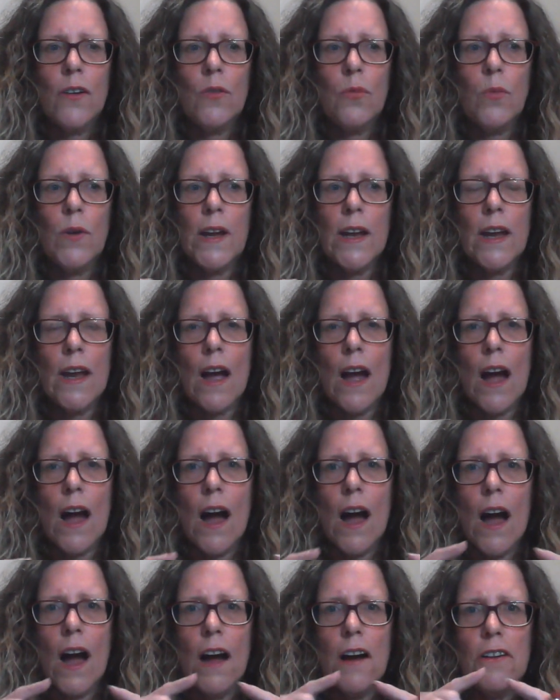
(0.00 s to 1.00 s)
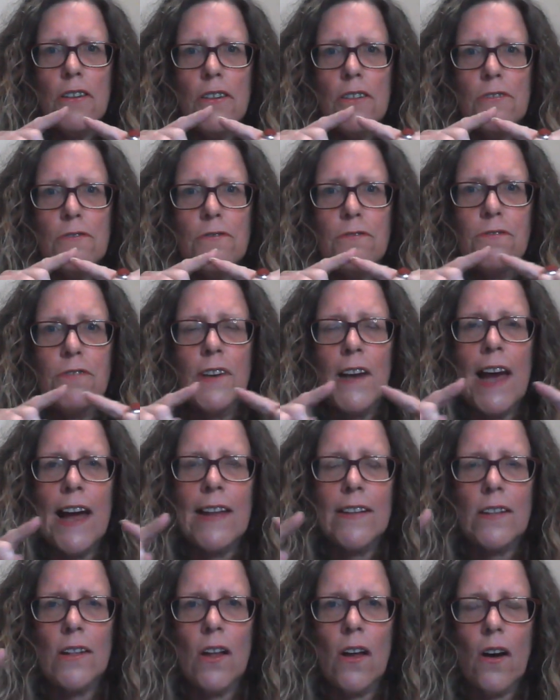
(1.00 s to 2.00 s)
We are
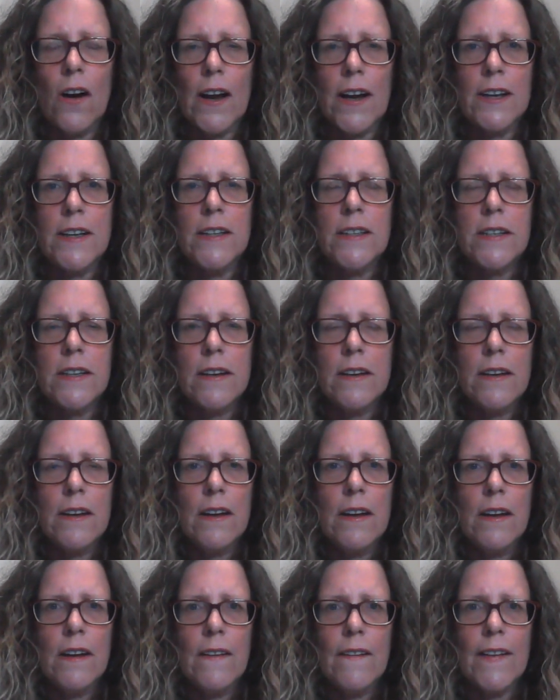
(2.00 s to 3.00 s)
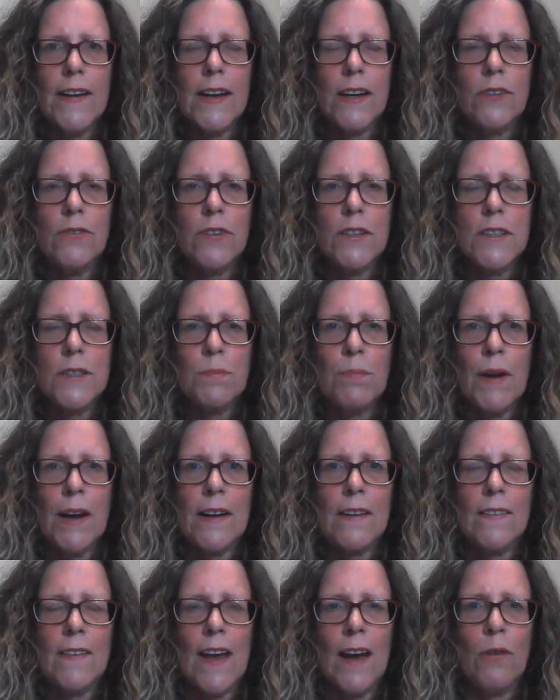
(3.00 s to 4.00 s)
flatlined in
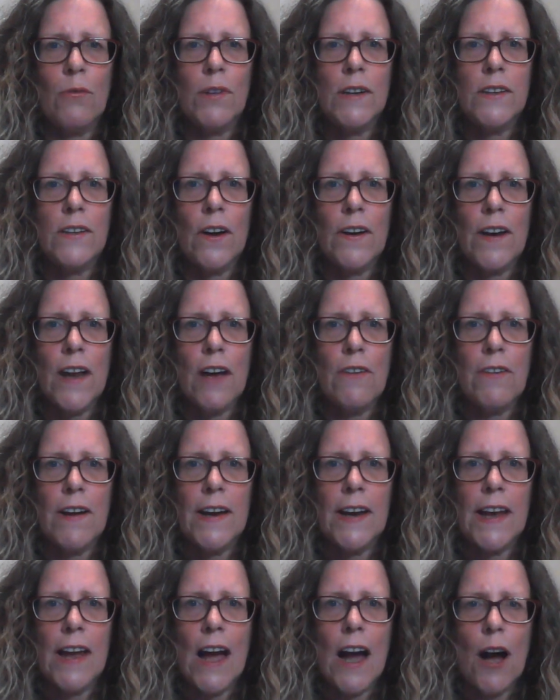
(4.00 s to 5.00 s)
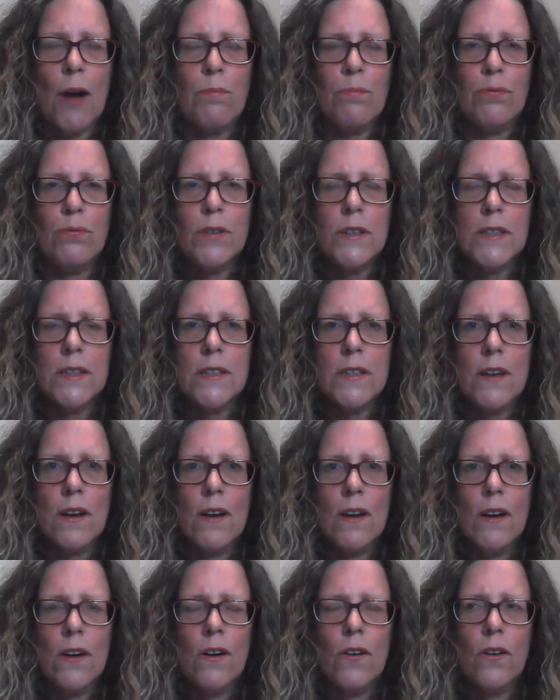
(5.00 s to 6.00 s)
respect that we don't have any upwards
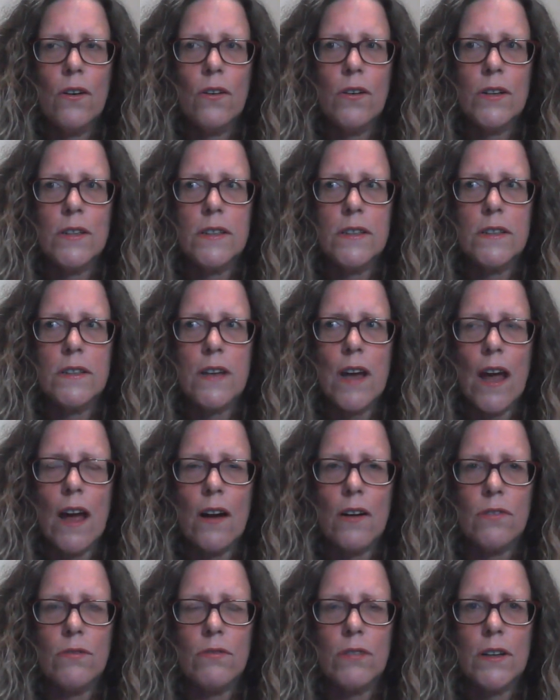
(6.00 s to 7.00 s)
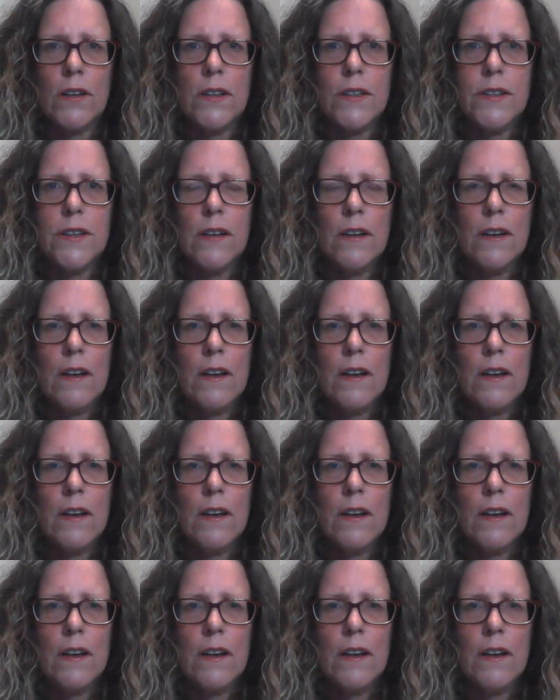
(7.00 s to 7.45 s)
or downward